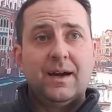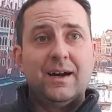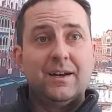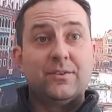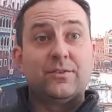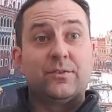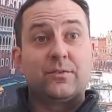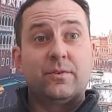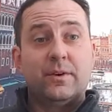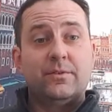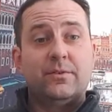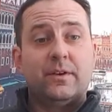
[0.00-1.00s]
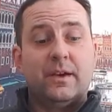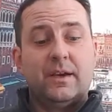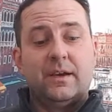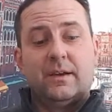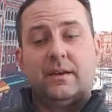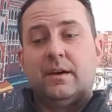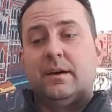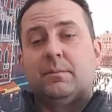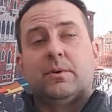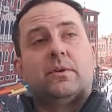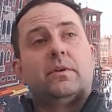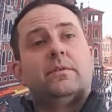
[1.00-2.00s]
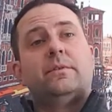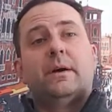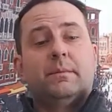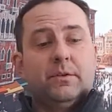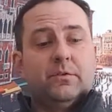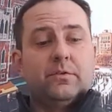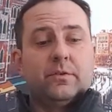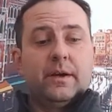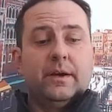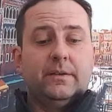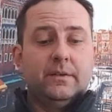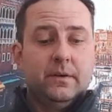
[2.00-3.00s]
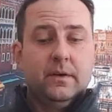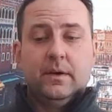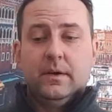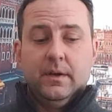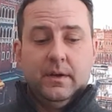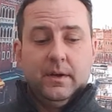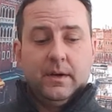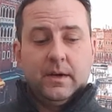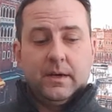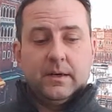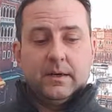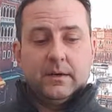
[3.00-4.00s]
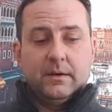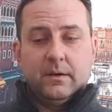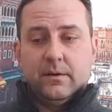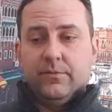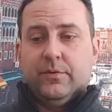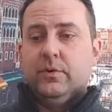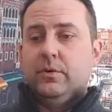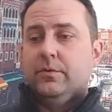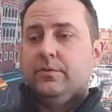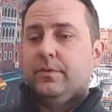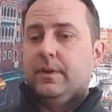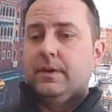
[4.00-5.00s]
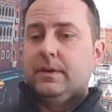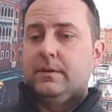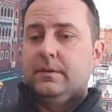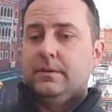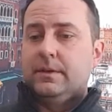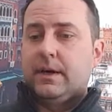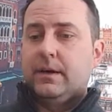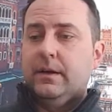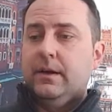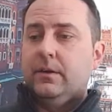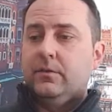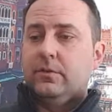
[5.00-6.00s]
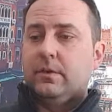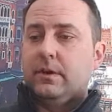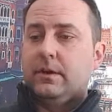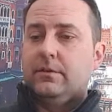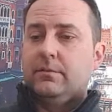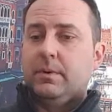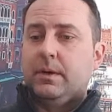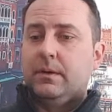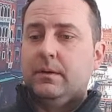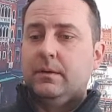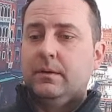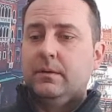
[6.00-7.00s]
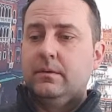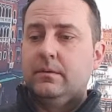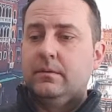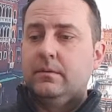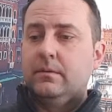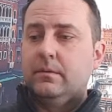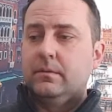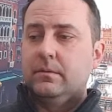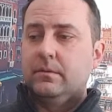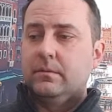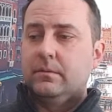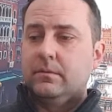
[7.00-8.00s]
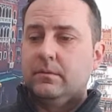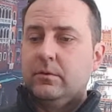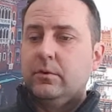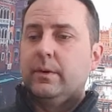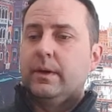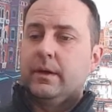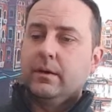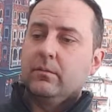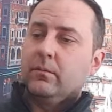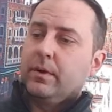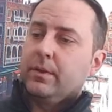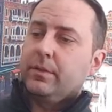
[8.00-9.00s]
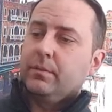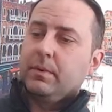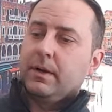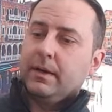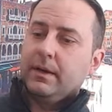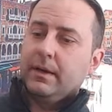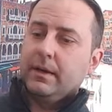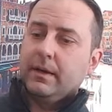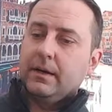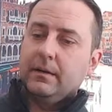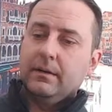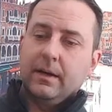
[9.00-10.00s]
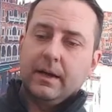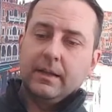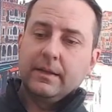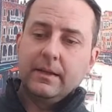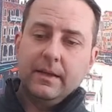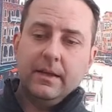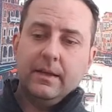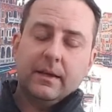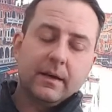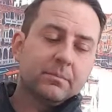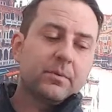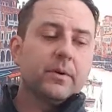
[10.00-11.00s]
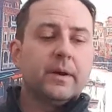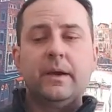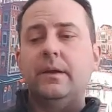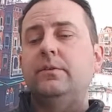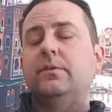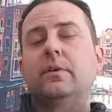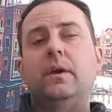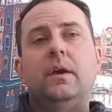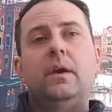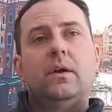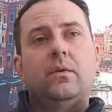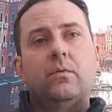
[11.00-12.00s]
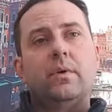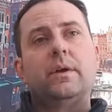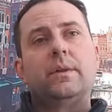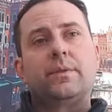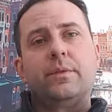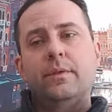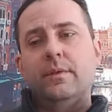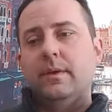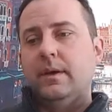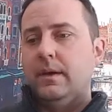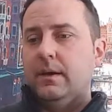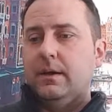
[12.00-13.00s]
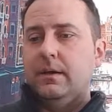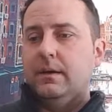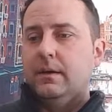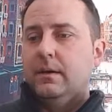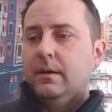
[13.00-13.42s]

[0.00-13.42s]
Hi, this is Chris, and I'm going to demonstrate uh, a few of the techniques that I've been doing with my uh, LED upgrades with the